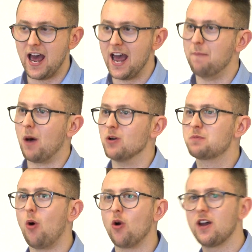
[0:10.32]
Uh, but I was
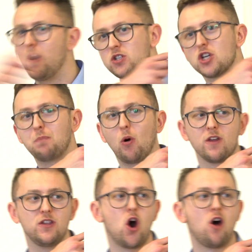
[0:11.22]
born, I was just born
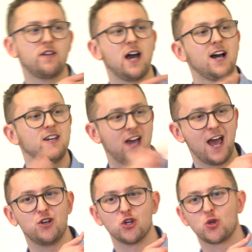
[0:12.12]
in the RVI,
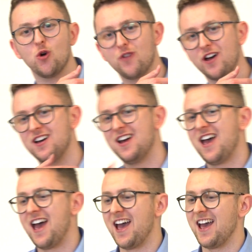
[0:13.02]
uh, just over,
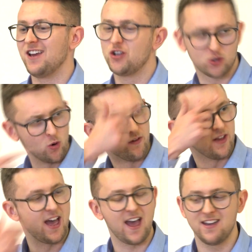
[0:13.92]
uh, just over
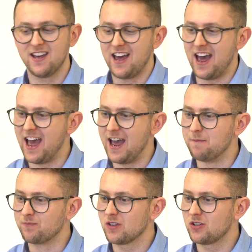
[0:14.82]
there,
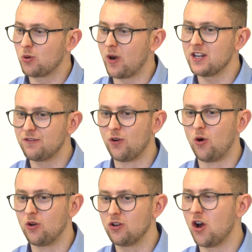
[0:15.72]
um,
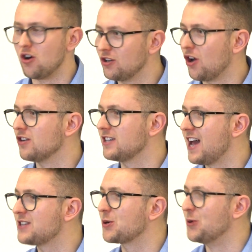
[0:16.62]
24 long, long
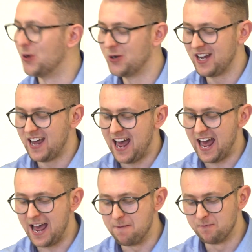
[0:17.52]
years ago.
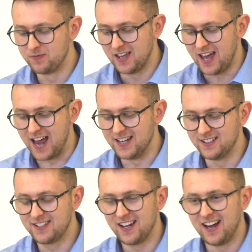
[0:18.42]
Um,
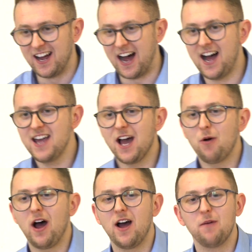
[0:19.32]
and I,
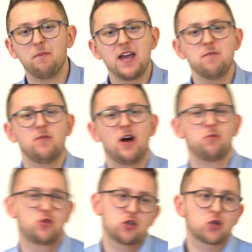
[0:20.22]
I might,
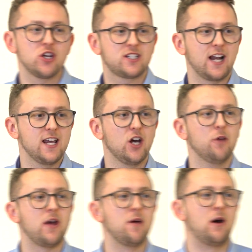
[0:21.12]
I'm just going to tell you a little
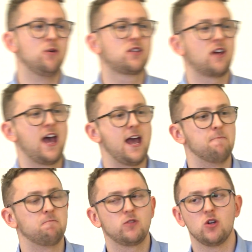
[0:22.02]
bit about,
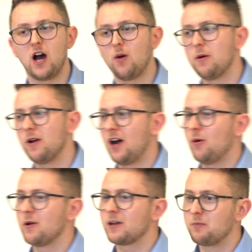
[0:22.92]
um, you know, how I,
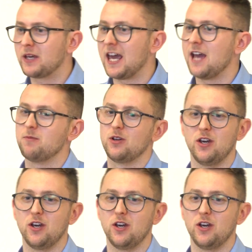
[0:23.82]
how I became